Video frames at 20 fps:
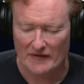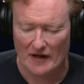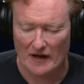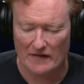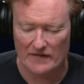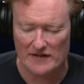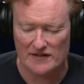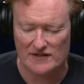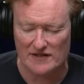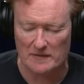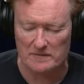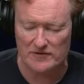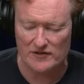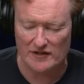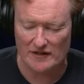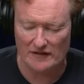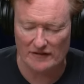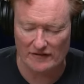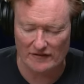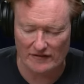on The
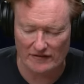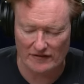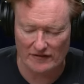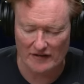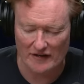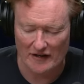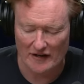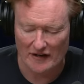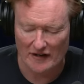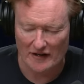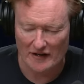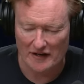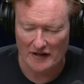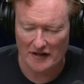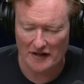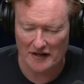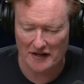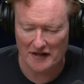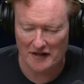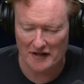Simpsons.
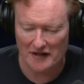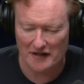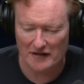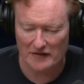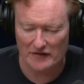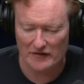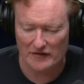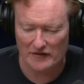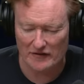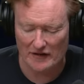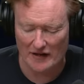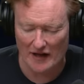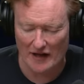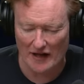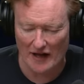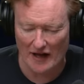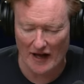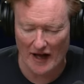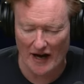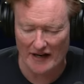Uh,
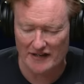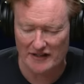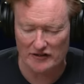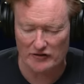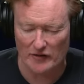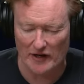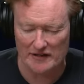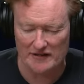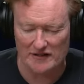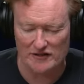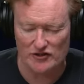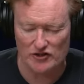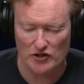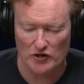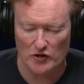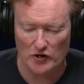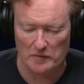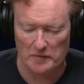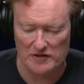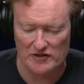I didn't write this
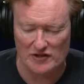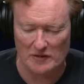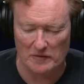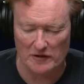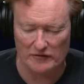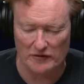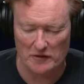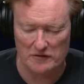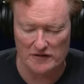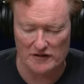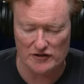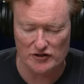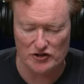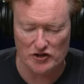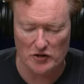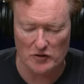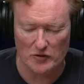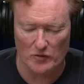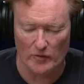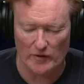joke, but someone wrote this
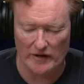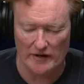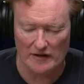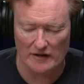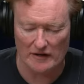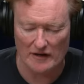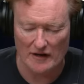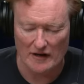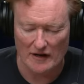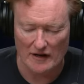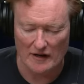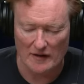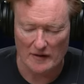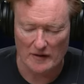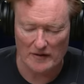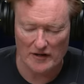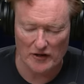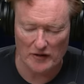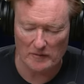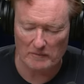joke where,
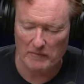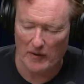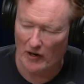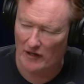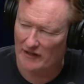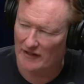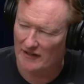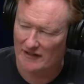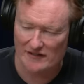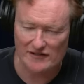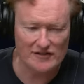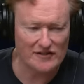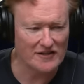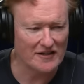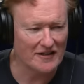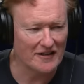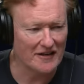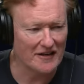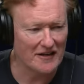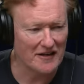you know, Barney's
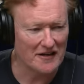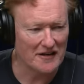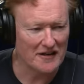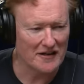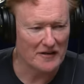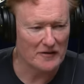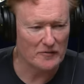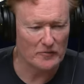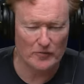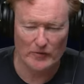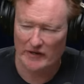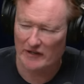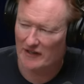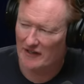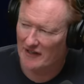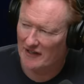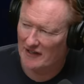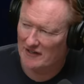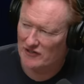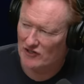
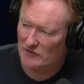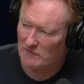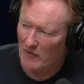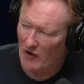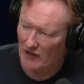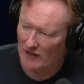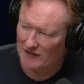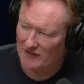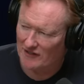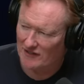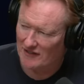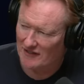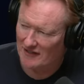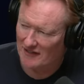really smart